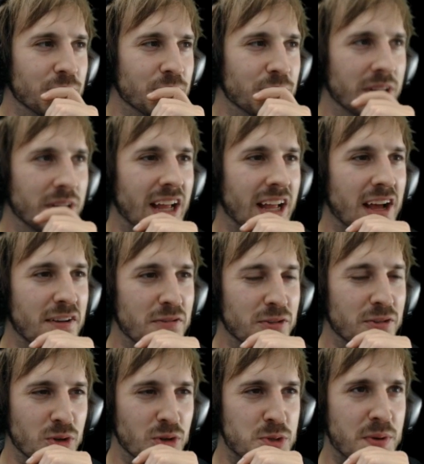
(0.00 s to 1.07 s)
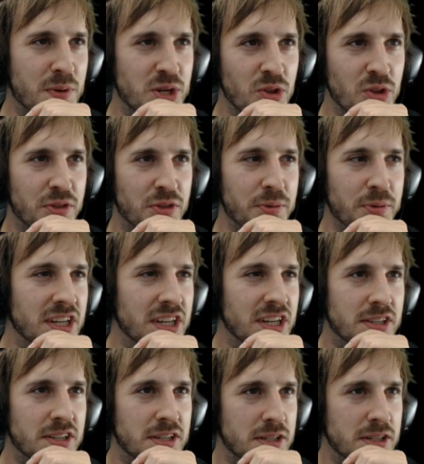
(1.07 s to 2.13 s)
you will have your special
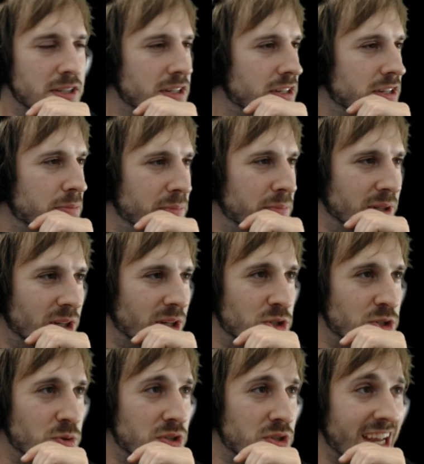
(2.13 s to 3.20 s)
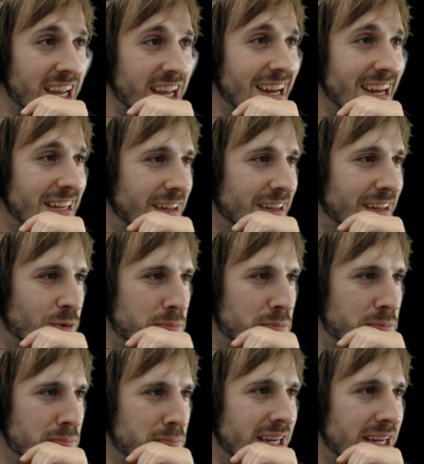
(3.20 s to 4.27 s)
treats because you stayed with
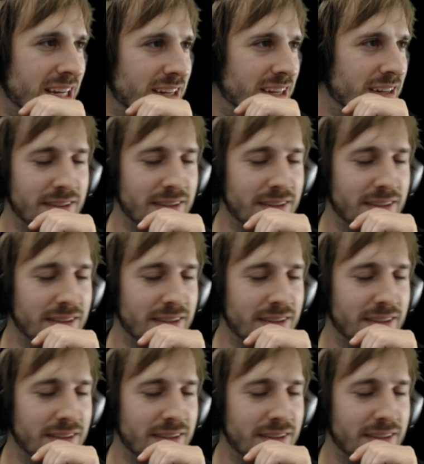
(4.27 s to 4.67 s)
me.